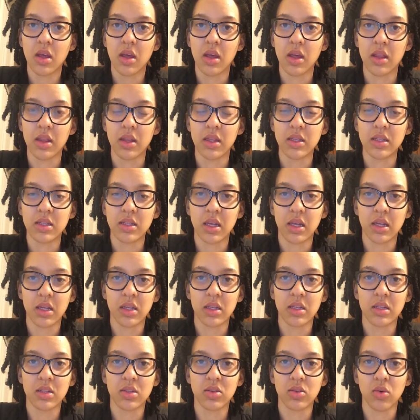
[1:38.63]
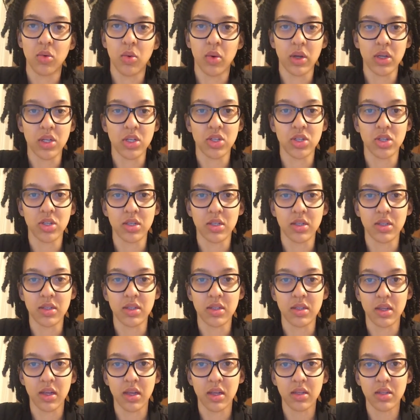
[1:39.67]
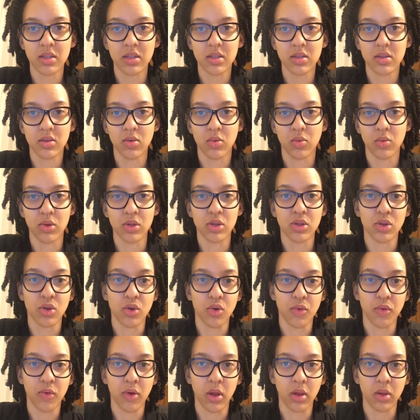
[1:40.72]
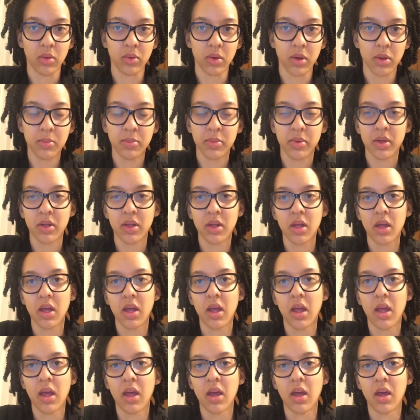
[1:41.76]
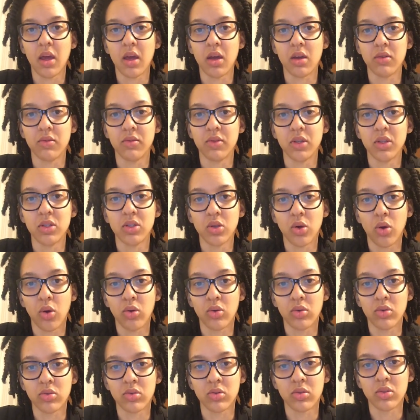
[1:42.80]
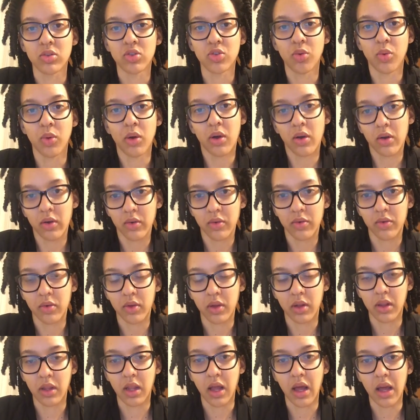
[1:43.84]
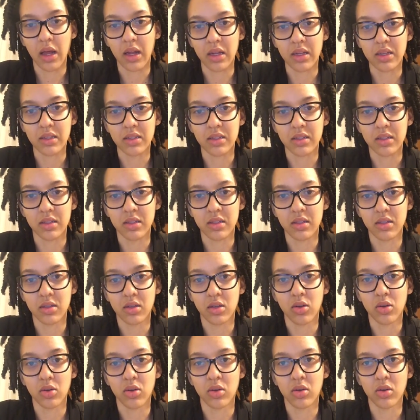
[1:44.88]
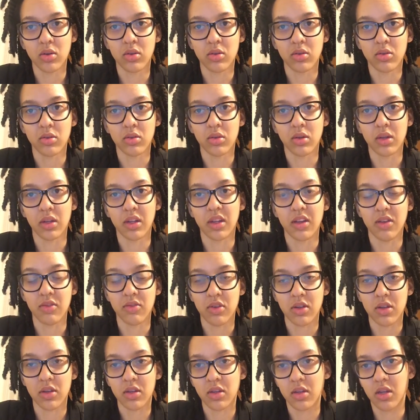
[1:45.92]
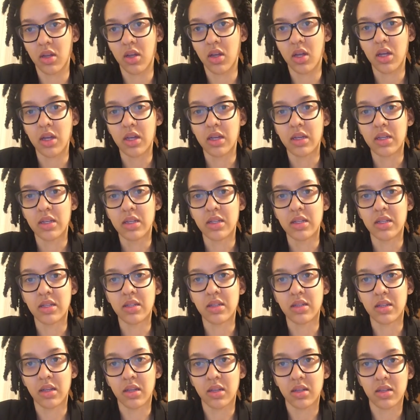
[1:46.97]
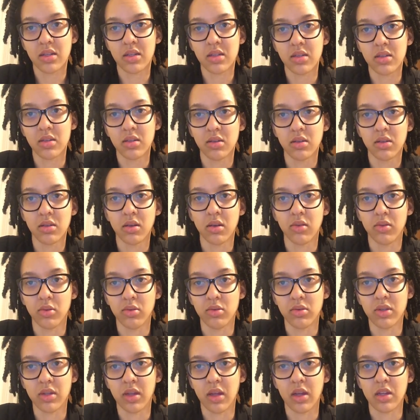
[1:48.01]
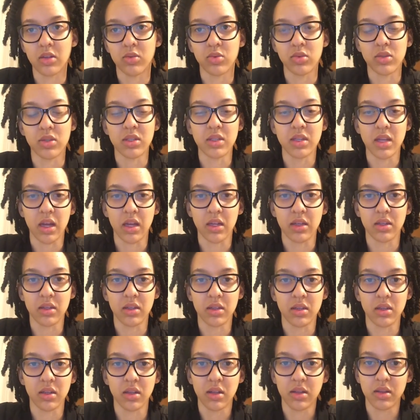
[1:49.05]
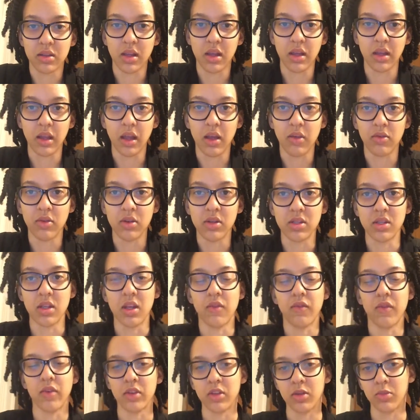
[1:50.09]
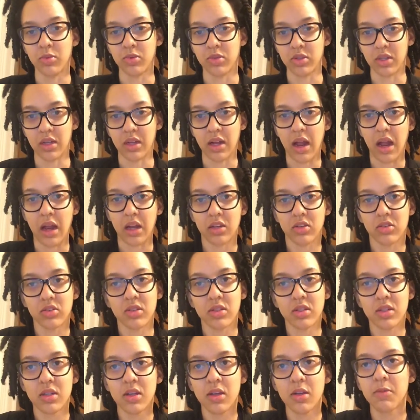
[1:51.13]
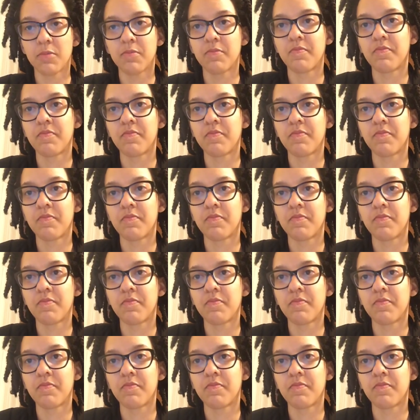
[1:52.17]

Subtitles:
In the second question set with no follow-up, of the total 12 lies given, 6 of those lies were detected. That gave us a 50% accuracy.